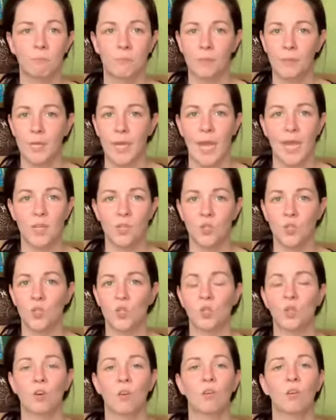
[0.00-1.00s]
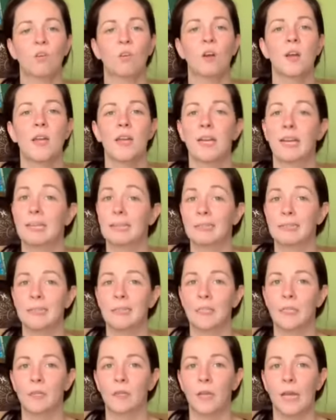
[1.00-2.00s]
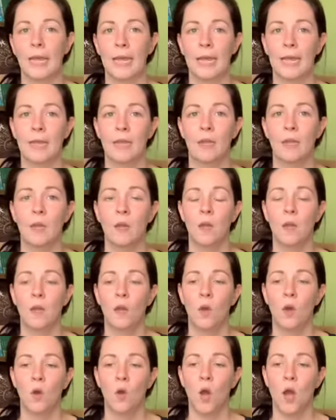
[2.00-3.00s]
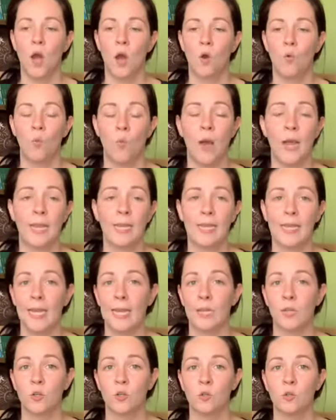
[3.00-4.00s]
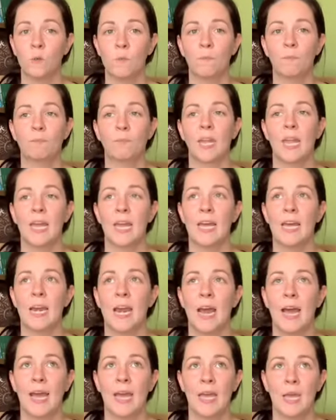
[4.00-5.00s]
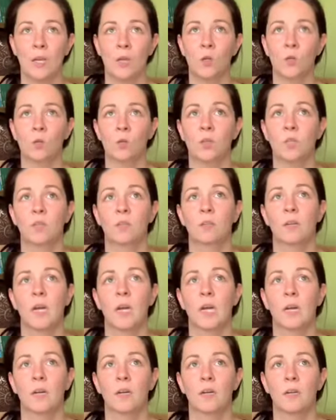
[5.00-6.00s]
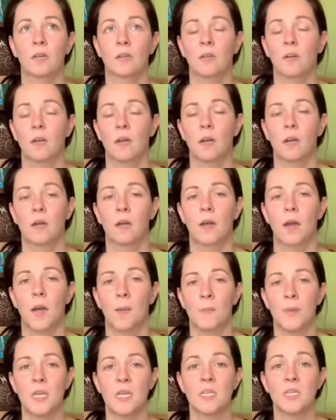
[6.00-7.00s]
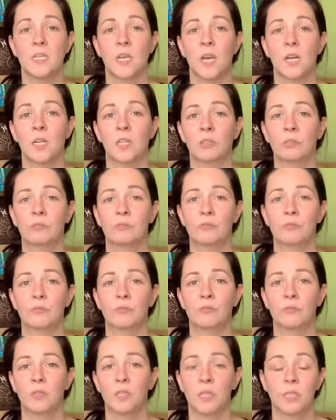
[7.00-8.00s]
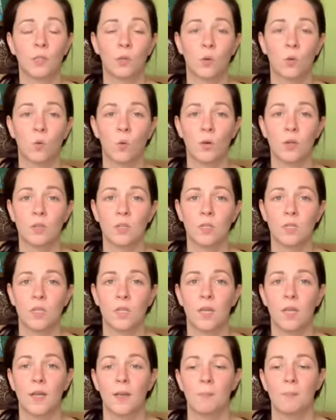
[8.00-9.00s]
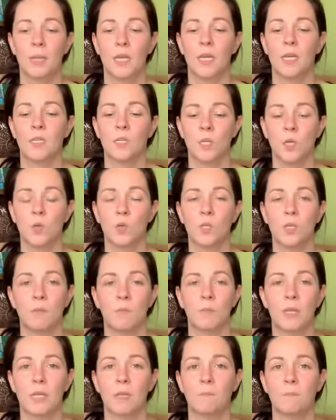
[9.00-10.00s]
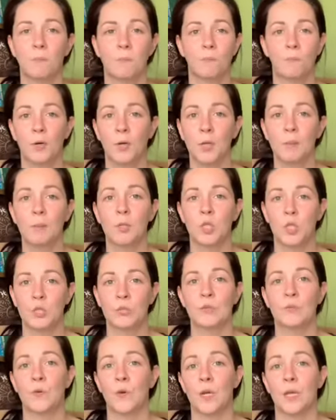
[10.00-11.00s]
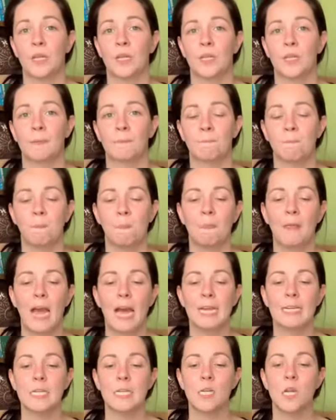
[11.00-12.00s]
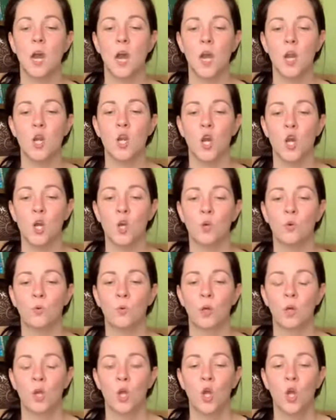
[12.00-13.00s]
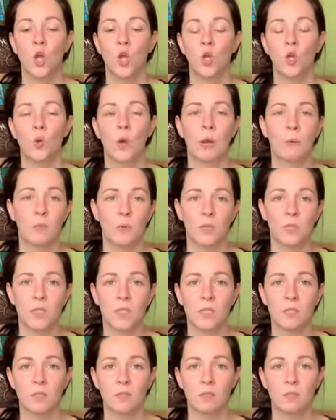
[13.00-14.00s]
cast a circle, lit a white candle, and I held a piece of clear quartz because those can be pretty much used for anything. I did not know who I was